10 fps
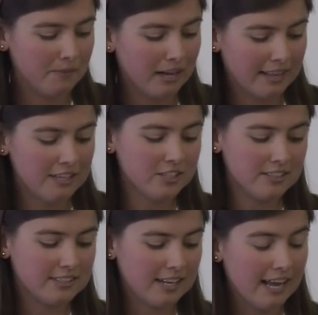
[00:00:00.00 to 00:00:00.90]
attention
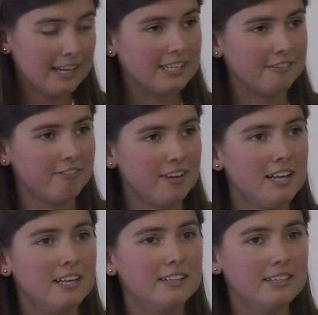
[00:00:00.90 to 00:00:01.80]
is selective,
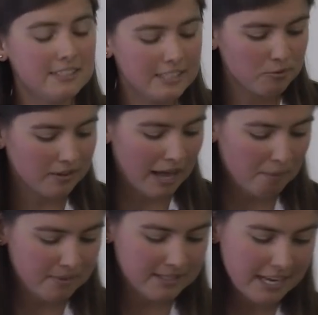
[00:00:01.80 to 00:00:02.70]
this is what
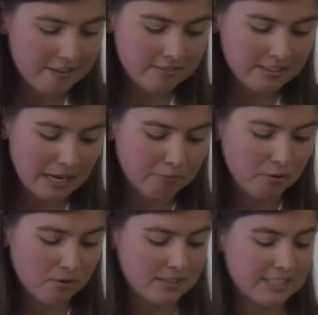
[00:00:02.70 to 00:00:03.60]
happens every time we
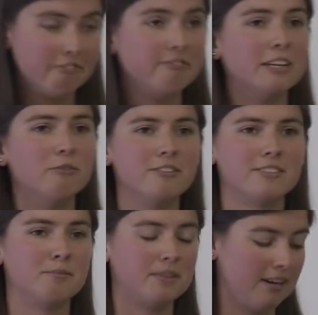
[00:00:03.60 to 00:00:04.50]
watch something with
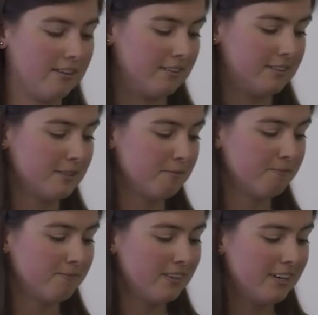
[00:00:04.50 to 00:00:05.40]
subtitles.
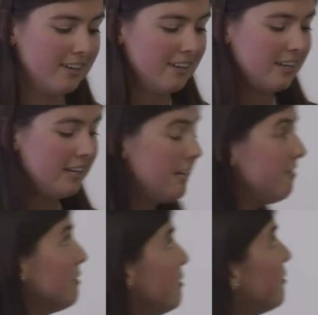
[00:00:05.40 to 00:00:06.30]

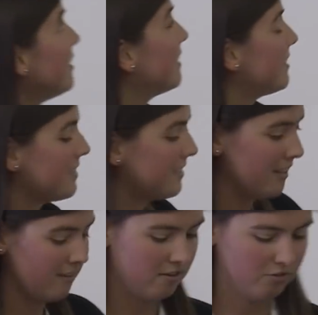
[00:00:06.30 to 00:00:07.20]
Even if we
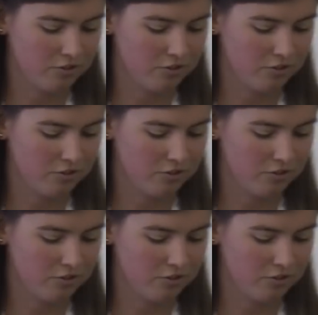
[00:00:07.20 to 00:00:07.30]
understand